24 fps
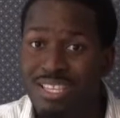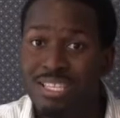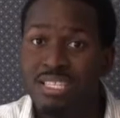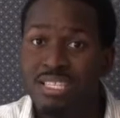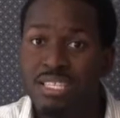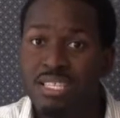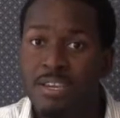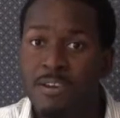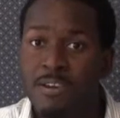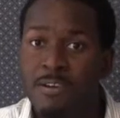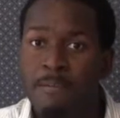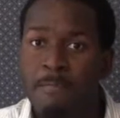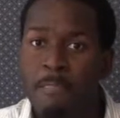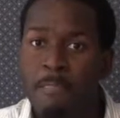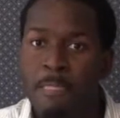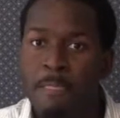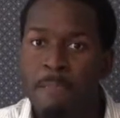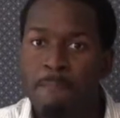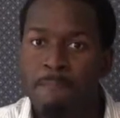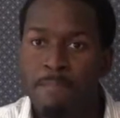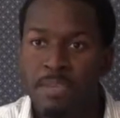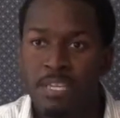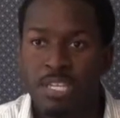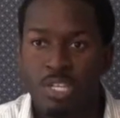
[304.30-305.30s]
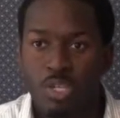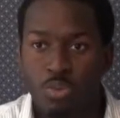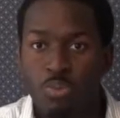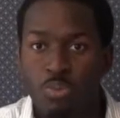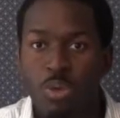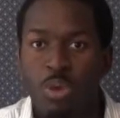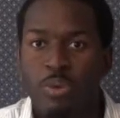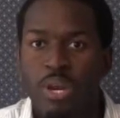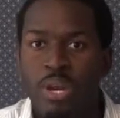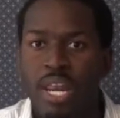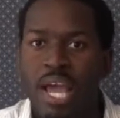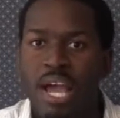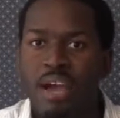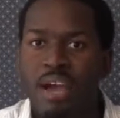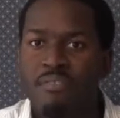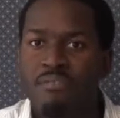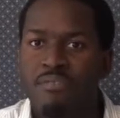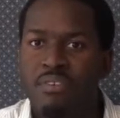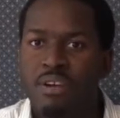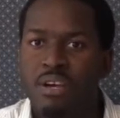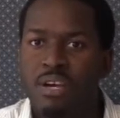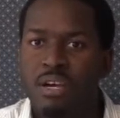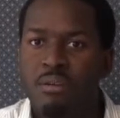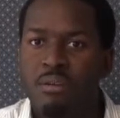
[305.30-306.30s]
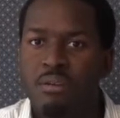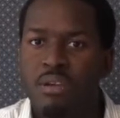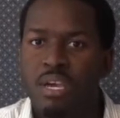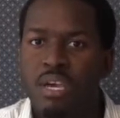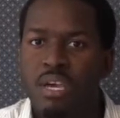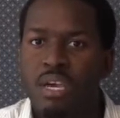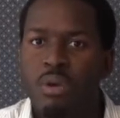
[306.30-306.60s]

this year because we already have uh,